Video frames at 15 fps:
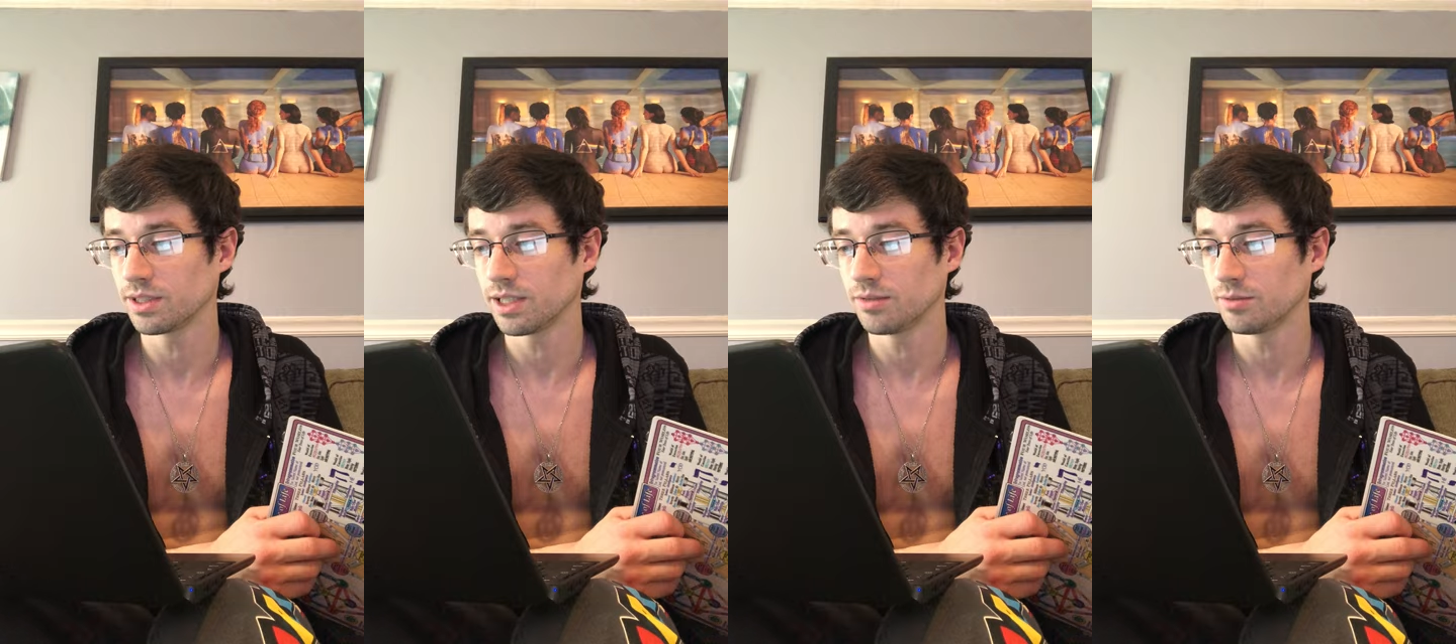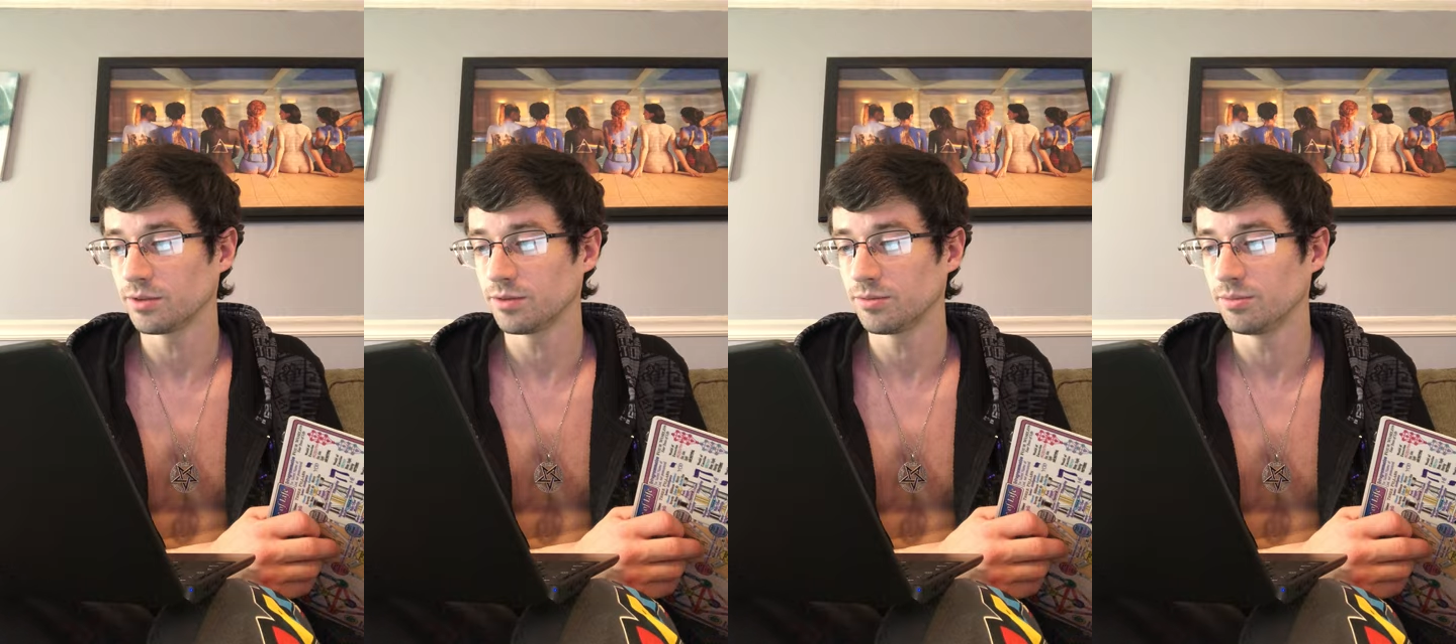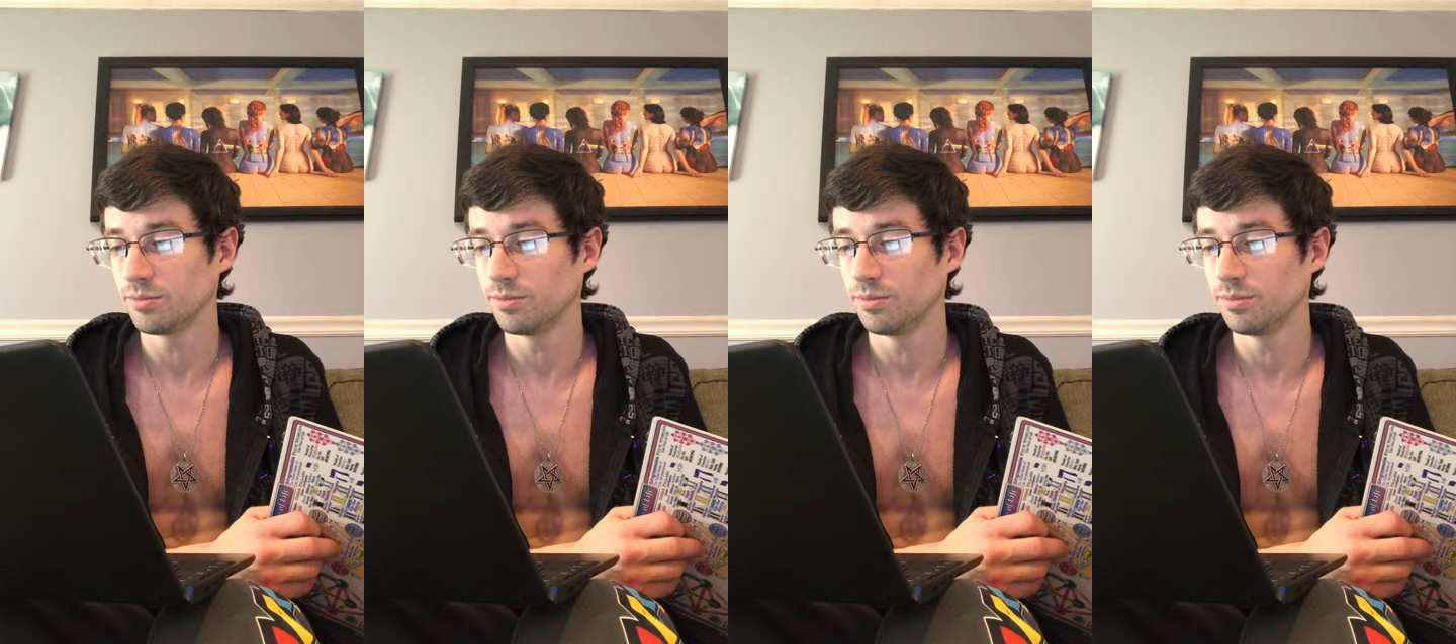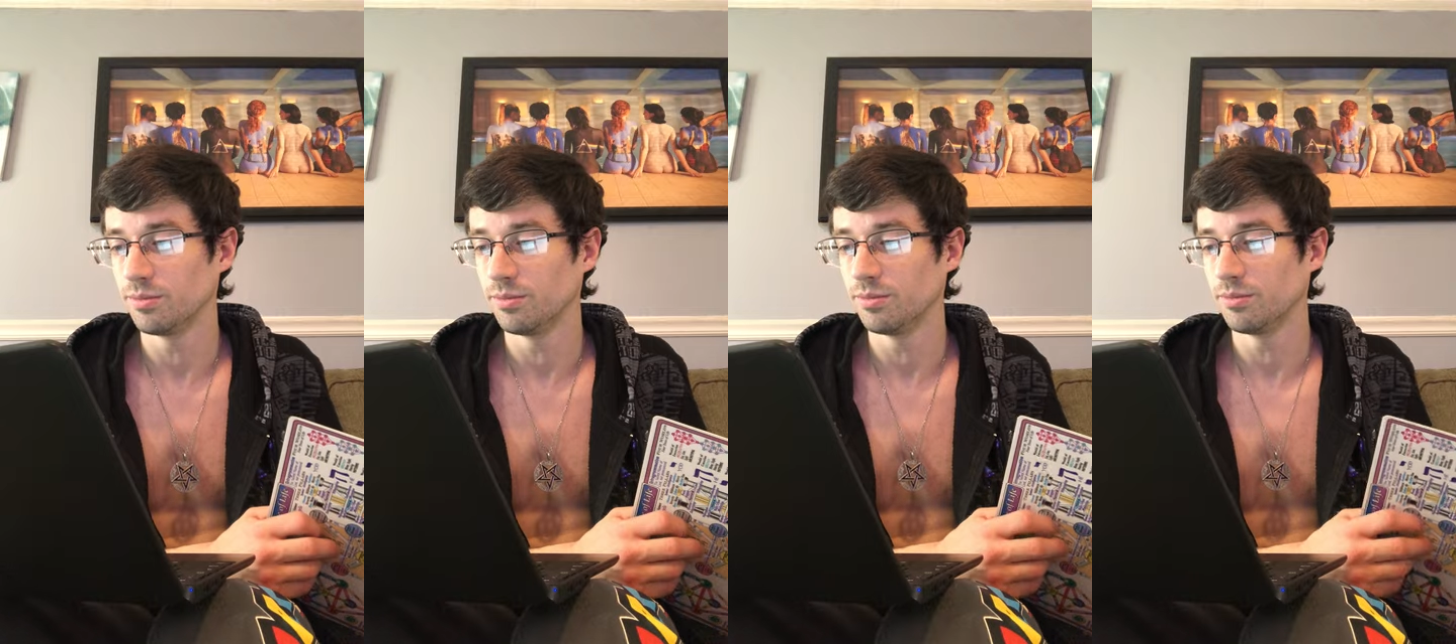level,
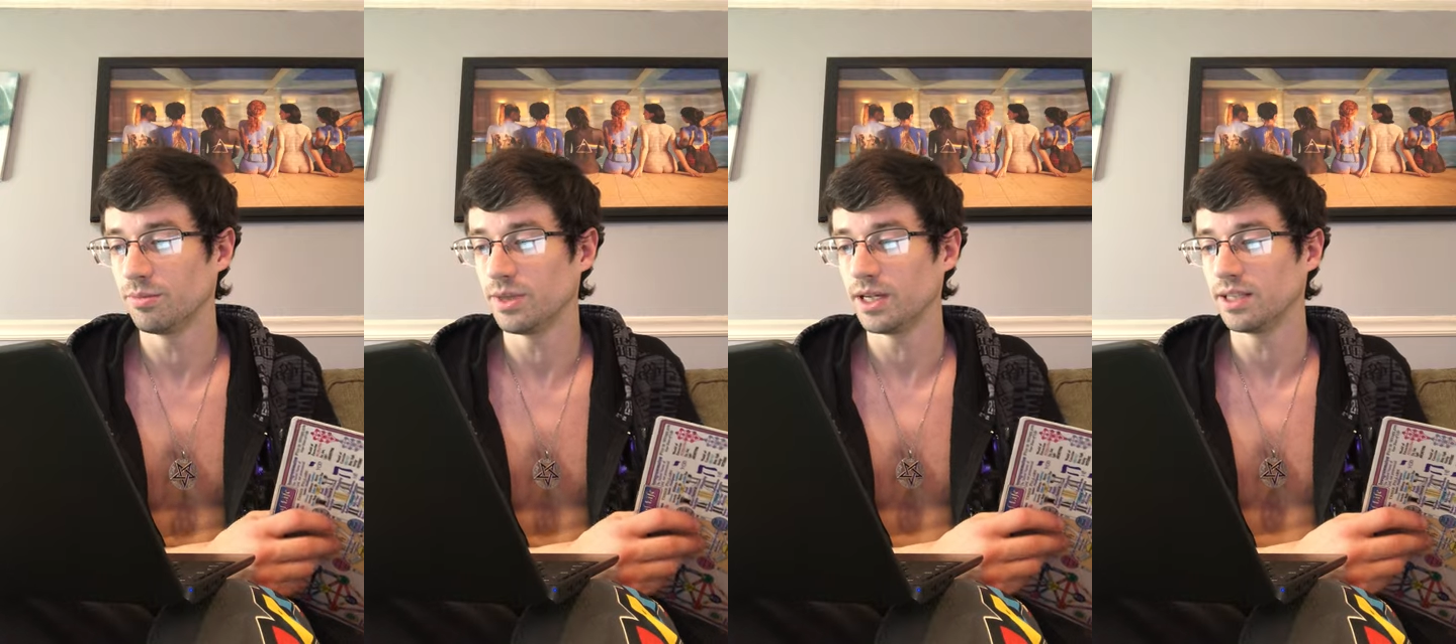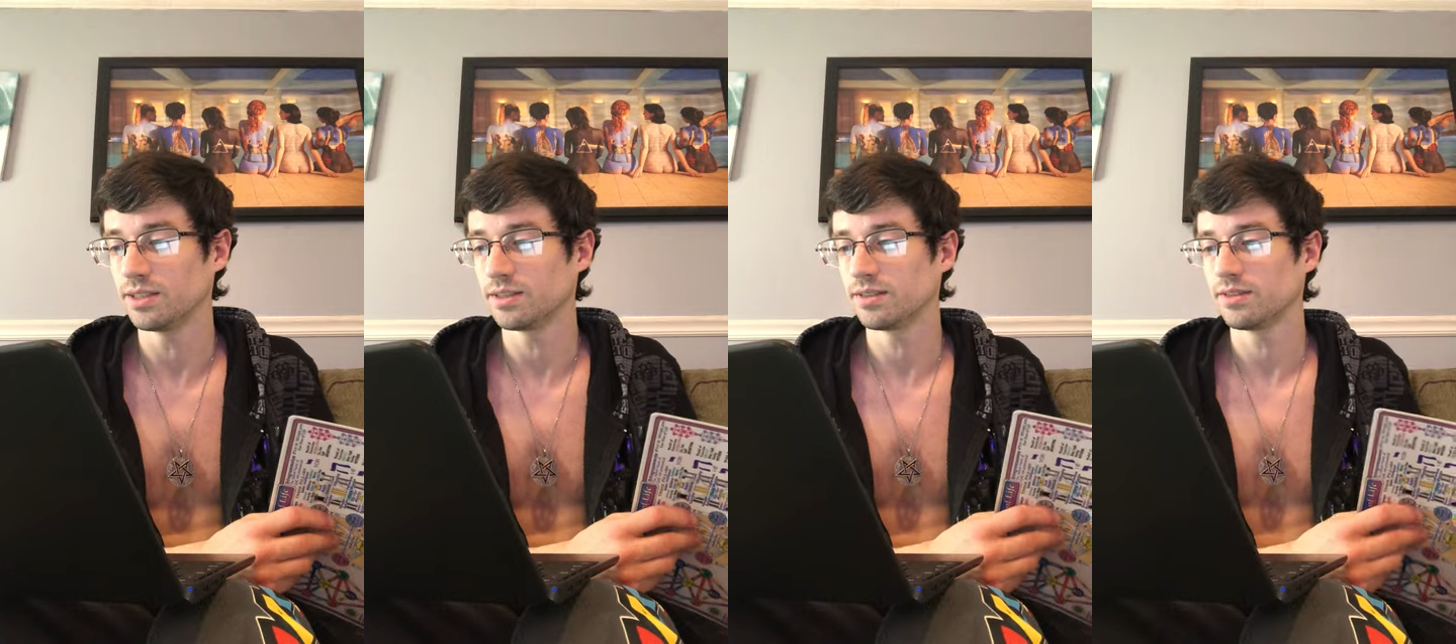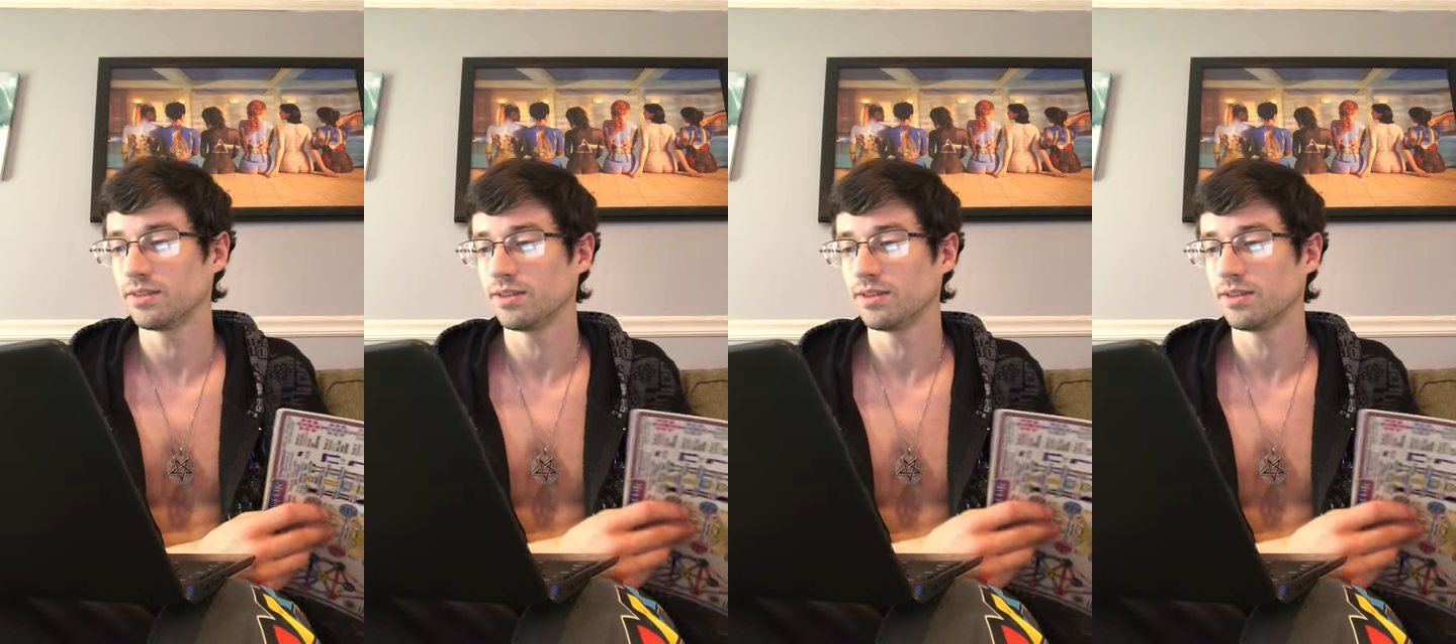but